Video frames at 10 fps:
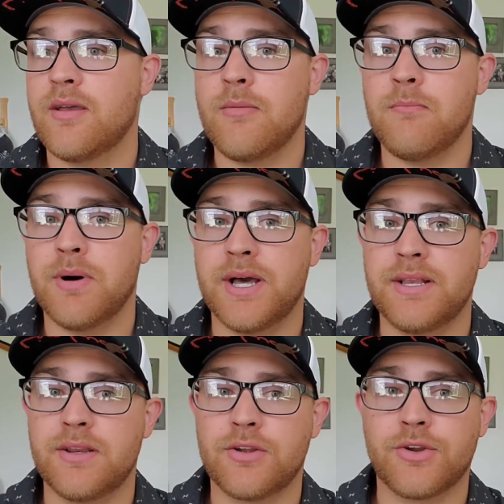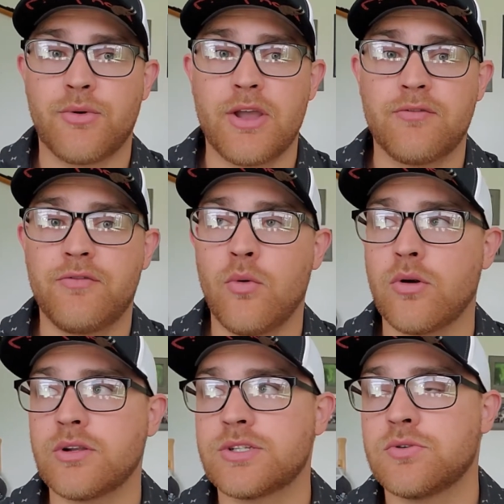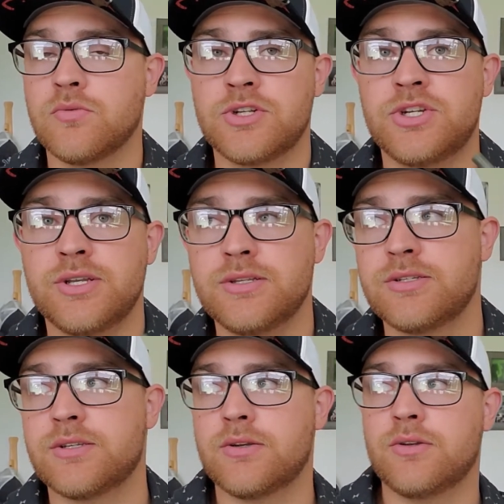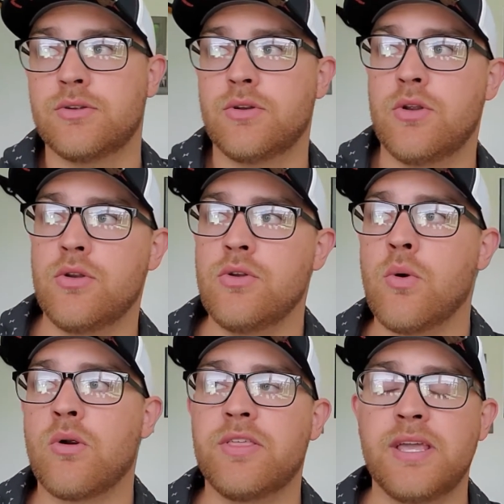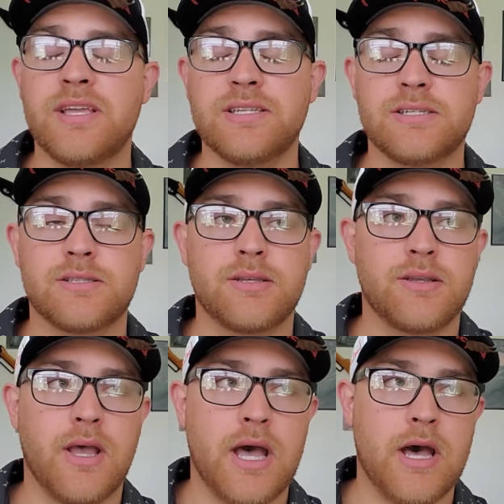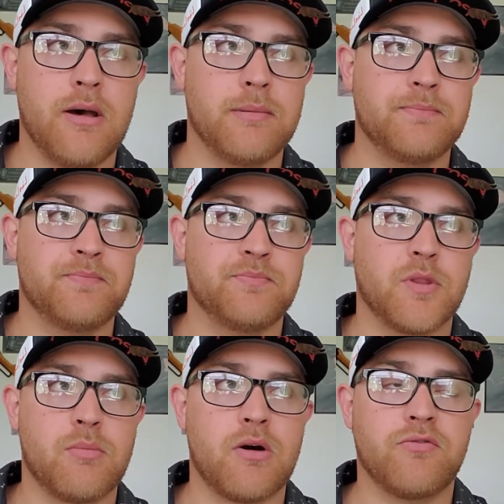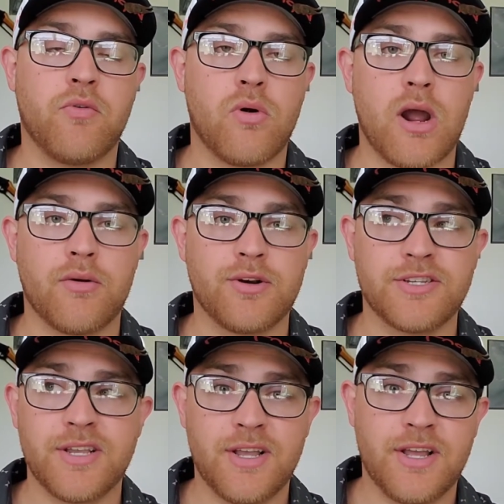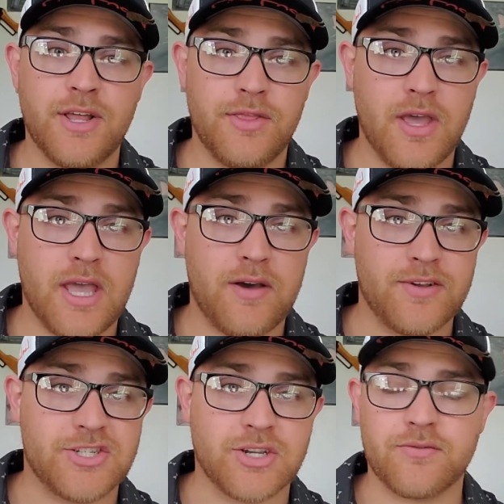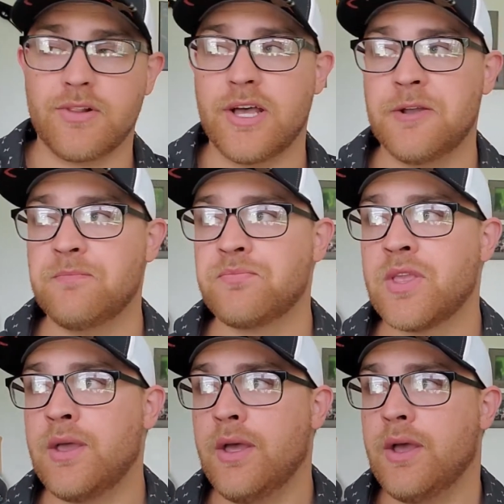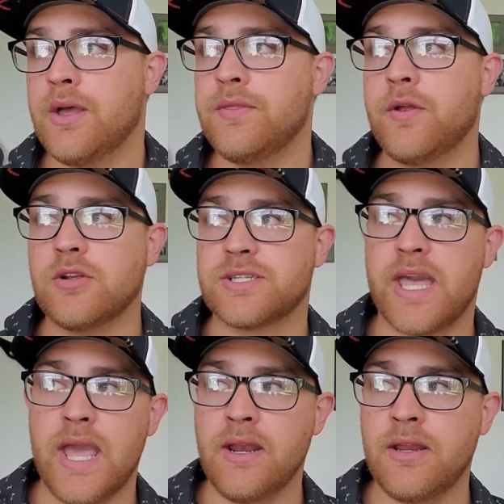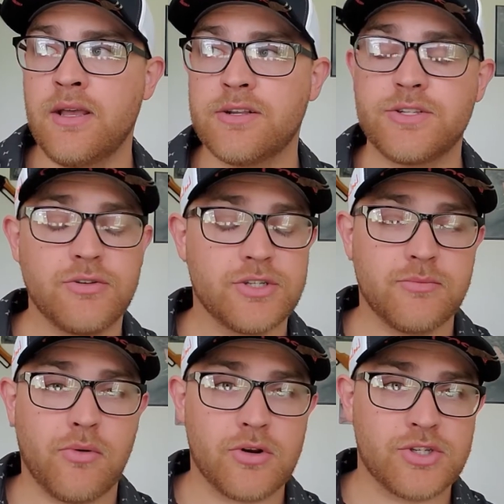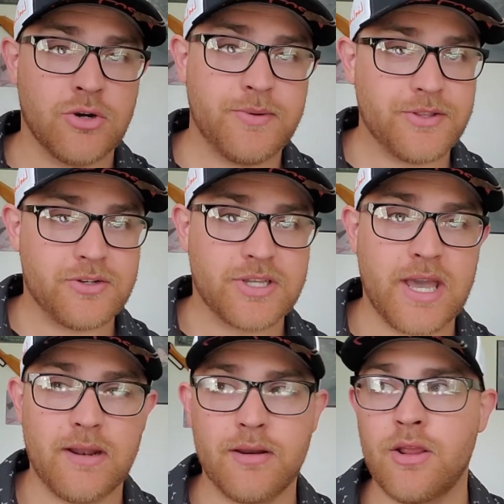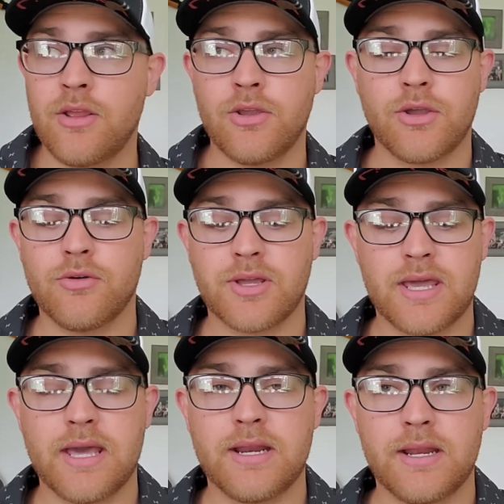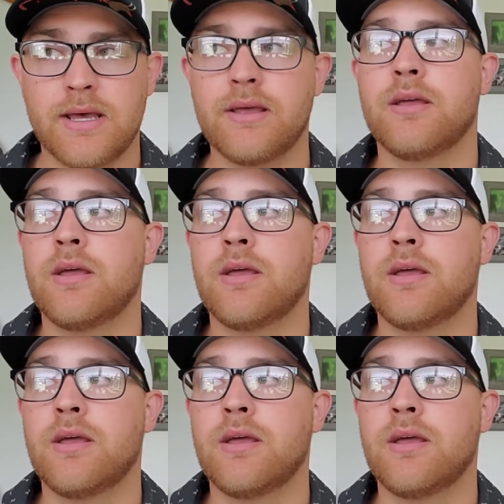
But Grand Forks, which is northeast, about 4 hours, they have a Chick-fil-A. There's Canada. As soon as the borders open, there's Canada. You can go to Canada.